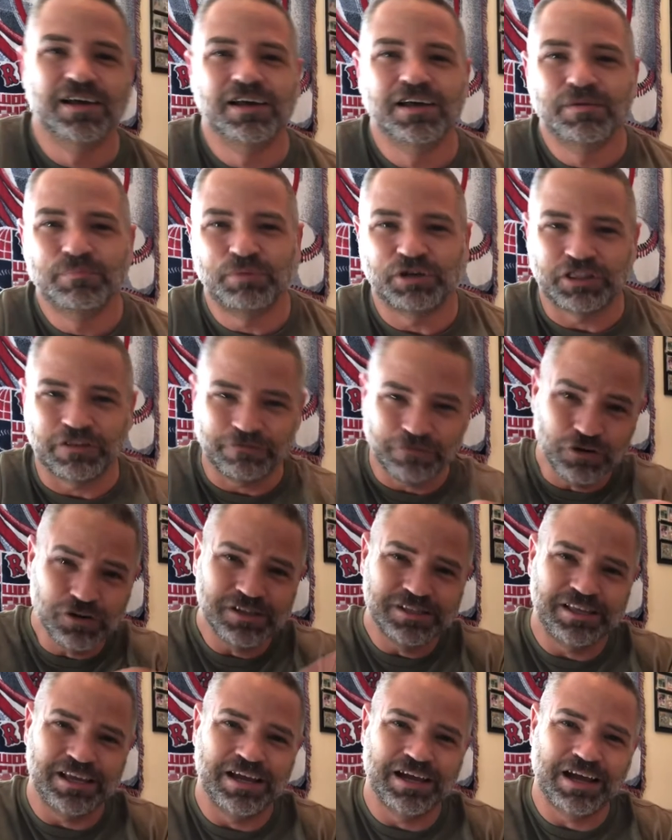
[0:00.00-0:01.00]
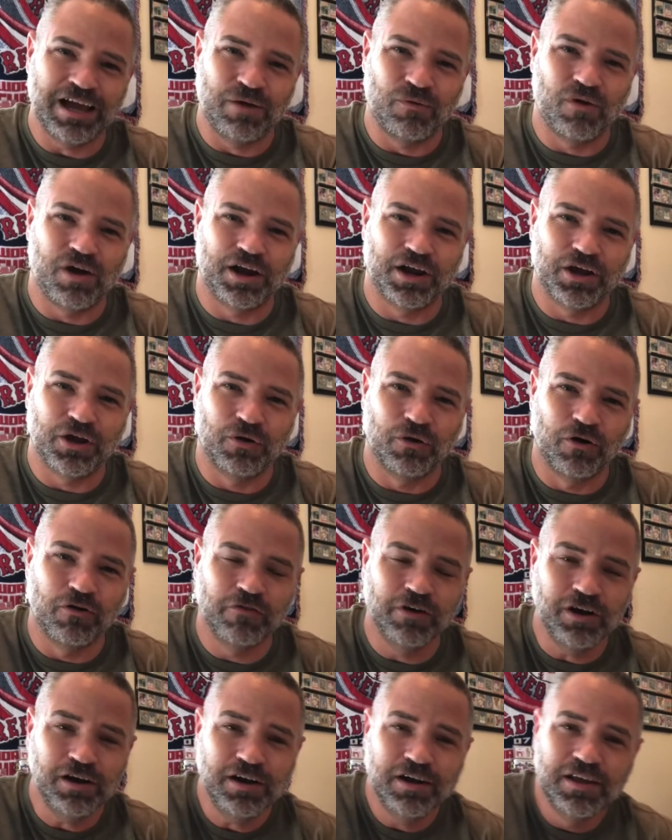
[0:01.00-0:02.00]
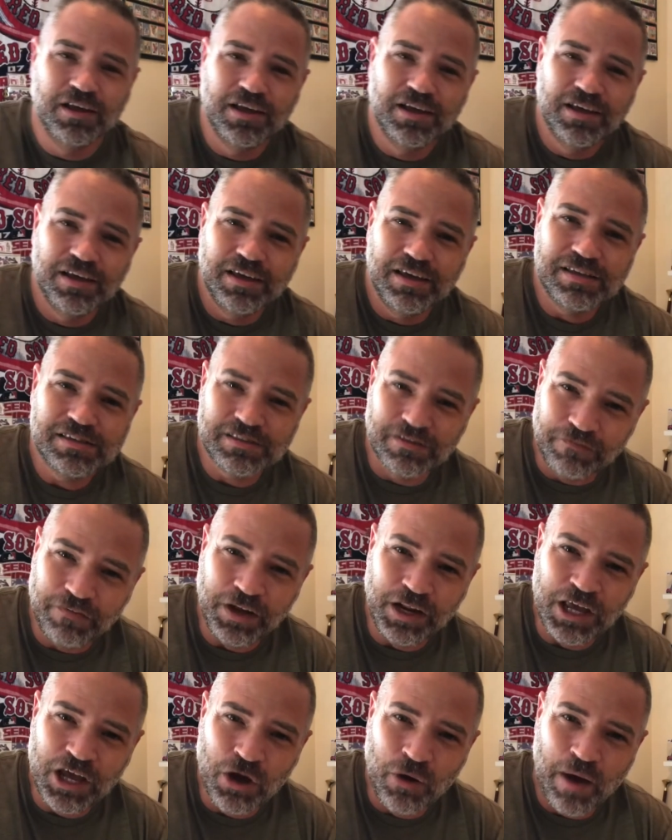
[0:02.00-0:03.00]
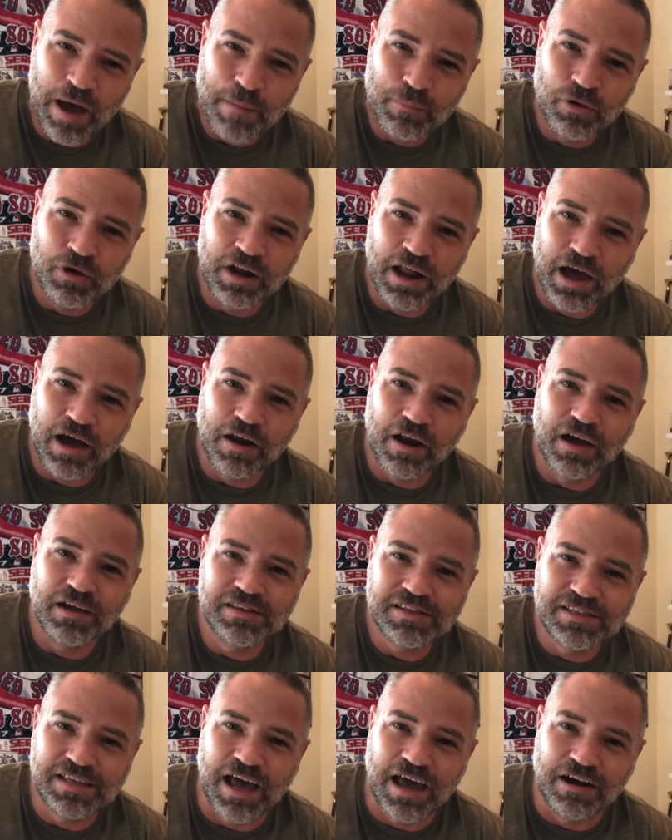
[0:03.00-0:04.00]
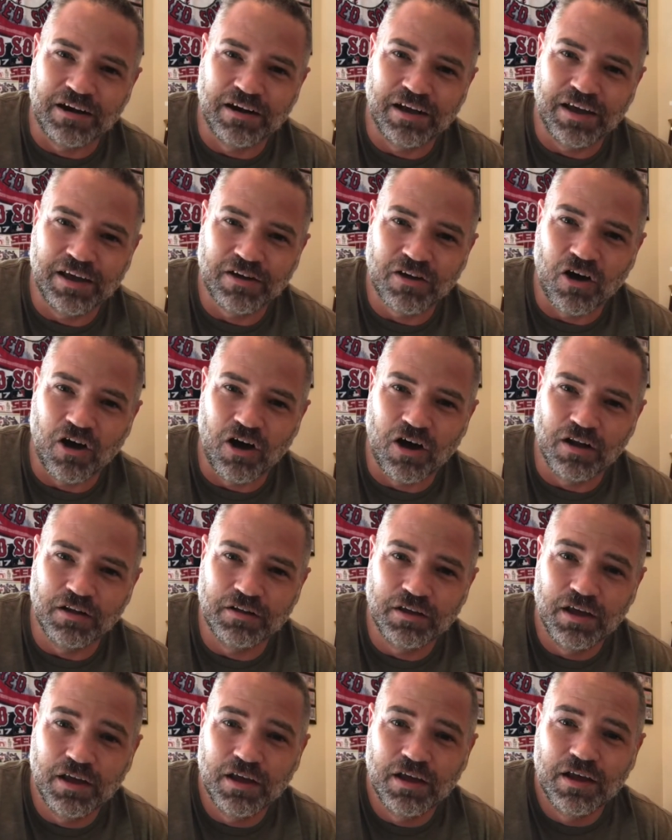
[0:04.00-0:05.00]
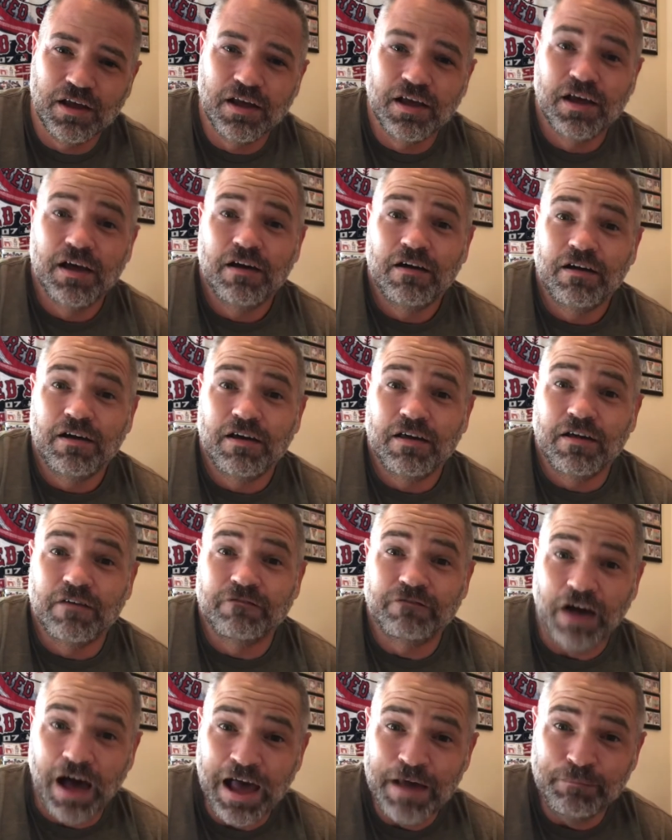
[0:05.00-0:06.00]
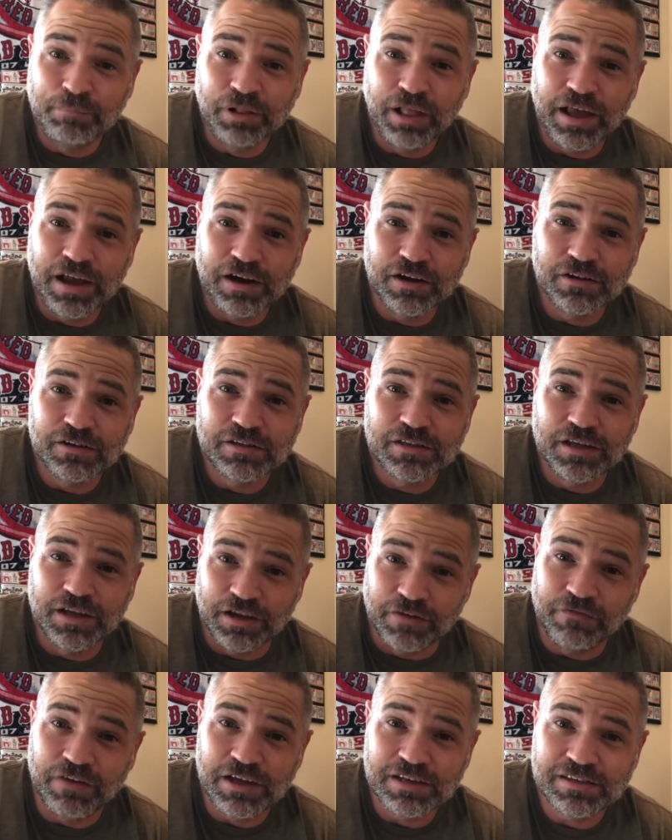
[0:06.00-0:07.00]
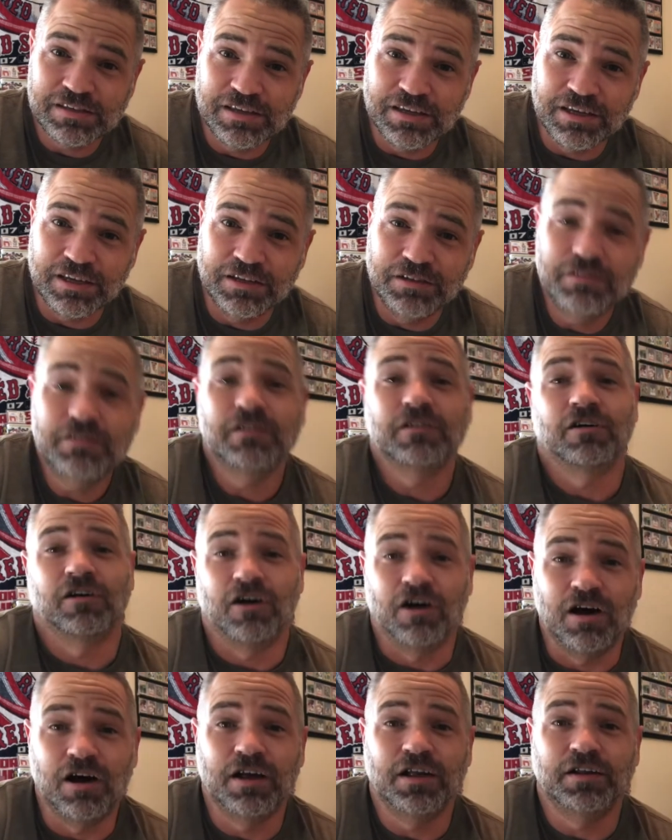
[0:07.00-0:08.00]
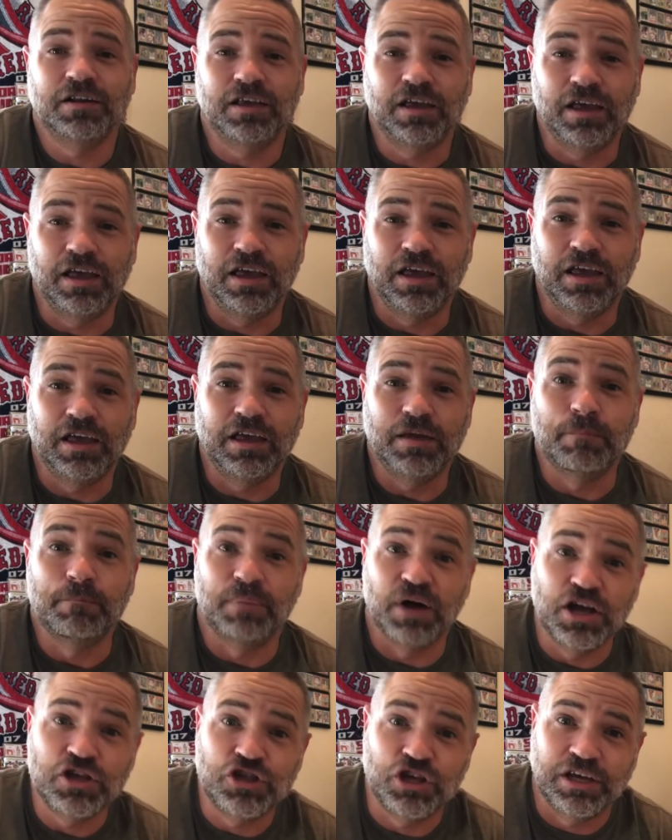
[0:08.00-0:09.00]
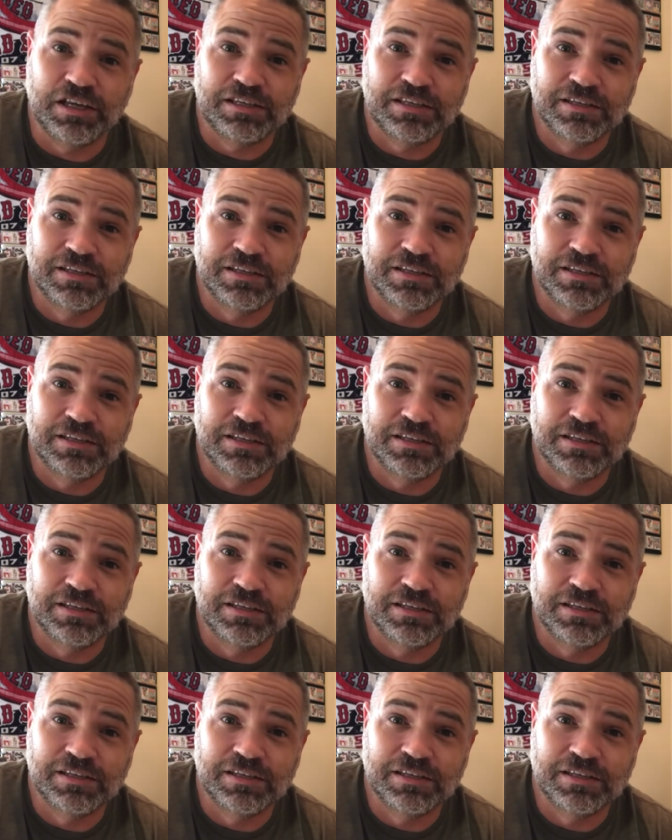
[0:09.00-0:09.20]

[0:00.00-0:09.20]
But the first thing I wanna go over is the video I put out on Saturday called Five Players to Invest In on a Budget.